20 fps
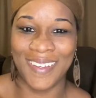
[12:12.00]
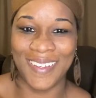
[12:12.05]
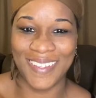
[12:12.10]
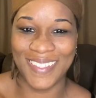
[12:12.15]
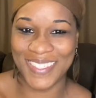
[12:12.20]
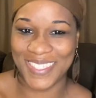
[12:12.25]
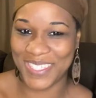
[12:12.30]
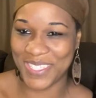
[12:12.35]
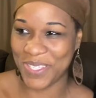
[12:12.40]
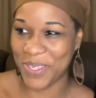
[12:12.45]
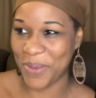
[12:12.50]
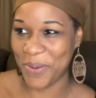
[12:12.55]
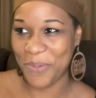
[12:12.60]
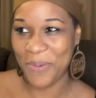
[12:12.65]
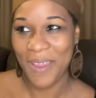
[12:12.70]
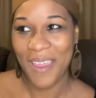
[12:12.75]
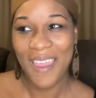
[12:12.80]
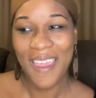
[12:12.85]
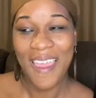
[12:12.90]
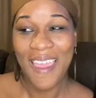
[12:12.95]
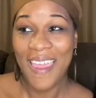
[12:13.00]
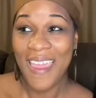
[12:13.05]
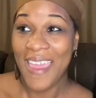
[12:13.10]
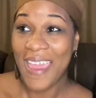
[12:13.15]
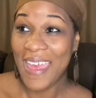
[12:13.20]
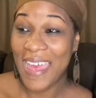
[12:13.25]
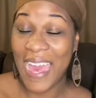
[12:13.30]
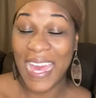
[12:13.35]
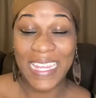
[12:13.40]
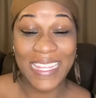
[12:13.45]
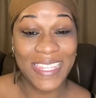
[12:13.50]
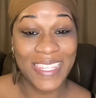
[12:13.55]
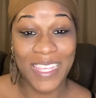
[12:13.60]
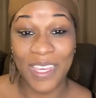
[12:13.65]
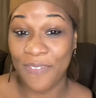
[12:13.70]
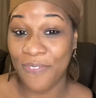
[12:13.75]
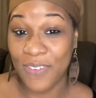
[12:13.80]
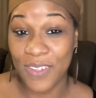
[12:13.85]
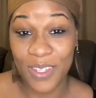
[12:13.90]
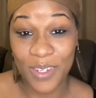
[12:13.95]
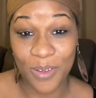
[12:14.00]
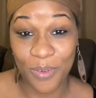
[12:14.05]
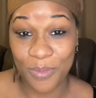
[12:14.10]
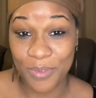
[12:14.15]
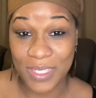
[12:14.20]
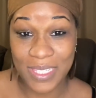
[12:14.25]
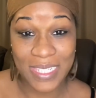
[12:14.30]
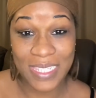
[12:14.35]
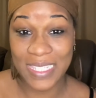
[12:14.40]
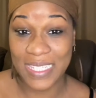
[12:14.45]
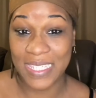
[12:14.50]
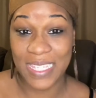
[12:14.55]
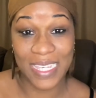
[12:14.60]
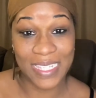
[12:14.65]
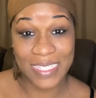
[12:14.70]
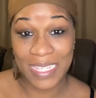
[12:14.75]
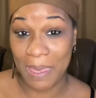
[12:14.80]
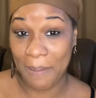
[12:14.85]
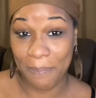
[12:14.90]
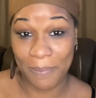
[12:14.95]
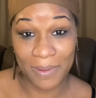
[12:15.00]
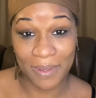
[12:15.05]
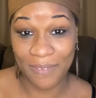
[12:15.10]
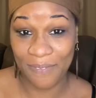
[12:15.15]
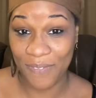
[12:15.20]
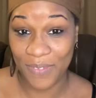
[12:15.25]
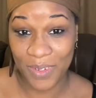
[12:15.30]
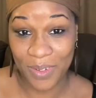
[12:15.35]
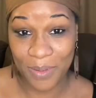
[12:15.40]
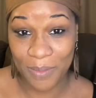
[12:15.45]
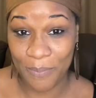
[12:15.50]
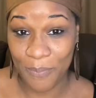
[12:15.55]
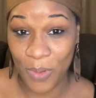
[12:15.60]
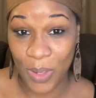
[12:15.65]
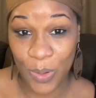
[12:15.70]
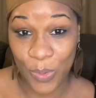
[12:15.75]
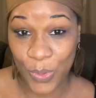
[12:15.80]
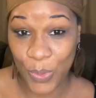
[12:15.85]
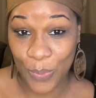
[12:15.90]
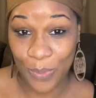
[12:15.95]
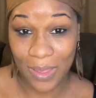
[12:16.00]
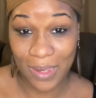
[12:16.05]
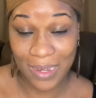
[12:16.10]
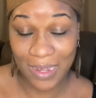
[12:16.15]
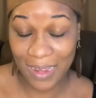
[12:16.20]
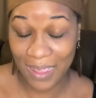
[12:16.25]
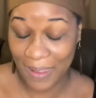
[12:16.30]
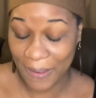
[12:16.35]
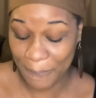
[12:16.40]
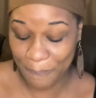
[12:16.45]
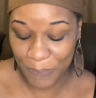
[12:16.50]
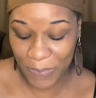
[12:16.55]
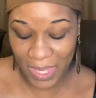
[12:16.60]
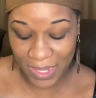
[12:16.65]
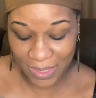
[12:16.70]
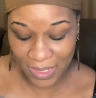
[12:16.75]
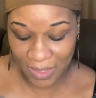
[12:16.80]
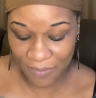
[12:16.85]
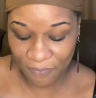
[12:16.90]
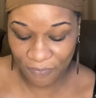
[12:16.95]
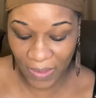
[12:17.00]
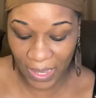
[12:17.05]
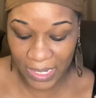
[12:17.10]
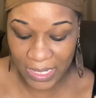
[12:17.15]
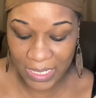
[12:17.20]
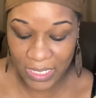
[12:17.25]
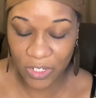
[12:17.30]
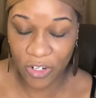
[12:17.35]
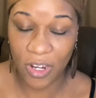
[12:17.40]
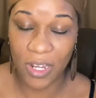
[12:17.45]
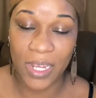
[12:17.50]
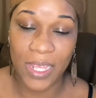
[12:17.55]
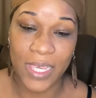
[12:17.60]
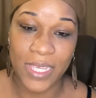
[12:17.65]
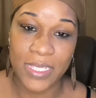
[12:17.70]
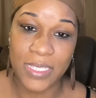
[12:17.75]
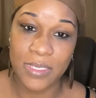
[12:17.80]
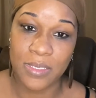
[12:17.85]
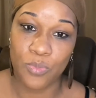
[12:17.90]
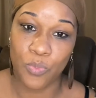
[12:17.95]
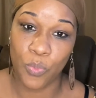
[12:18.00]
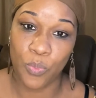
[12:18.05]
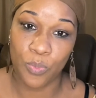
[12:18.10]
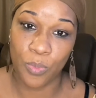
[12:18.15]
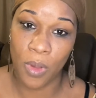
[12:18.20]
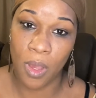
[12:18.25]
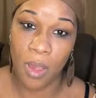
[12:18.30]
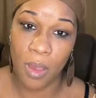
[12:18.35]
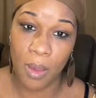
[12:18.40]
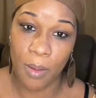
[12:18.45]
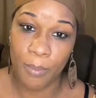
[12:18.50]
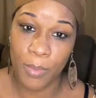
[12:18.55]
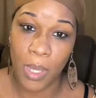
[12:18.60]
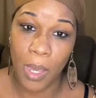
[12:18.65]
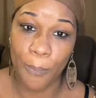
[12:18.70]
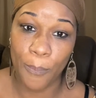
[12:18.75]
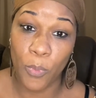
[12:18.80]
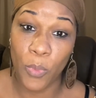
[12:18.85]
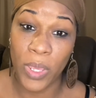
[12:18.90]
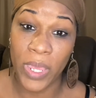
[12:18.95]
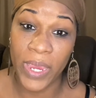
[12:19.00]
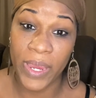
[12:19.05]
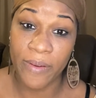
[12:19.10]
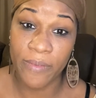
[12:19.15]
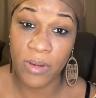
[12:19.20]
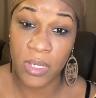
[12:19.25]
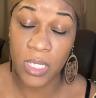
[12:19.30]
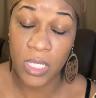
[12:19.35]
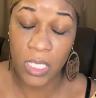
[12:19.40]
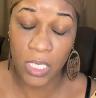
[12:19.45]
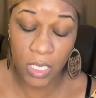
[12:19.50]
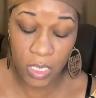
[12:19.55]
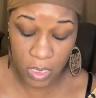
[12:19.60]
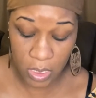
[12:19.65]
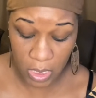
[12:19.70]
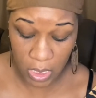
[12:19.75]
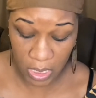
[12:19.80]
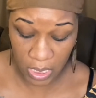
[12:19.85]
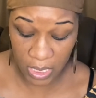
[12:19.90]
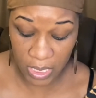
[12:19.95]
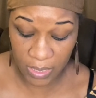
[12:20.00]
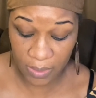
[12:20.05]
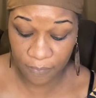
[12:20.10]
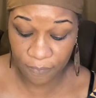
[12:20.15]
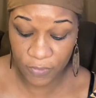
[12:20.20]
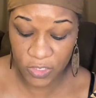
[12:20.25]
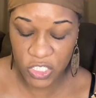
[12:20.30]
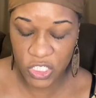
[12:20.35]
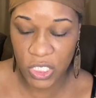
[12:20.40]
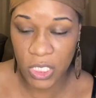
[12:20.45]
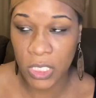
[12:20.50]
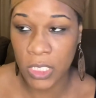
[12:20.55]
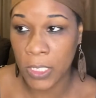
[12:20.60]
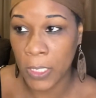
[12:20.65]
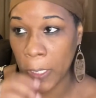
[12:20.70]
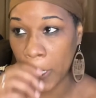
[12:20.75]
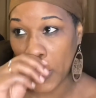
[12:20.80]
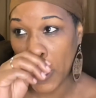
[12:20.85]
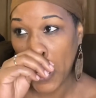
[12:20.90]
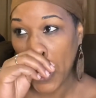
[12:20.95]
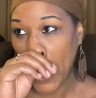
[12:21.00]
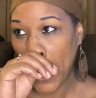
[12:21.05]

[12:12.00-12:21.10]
So I definitely don't see sex happening for them on a wedding night. And then finally, our last couple, Eric and Virginia.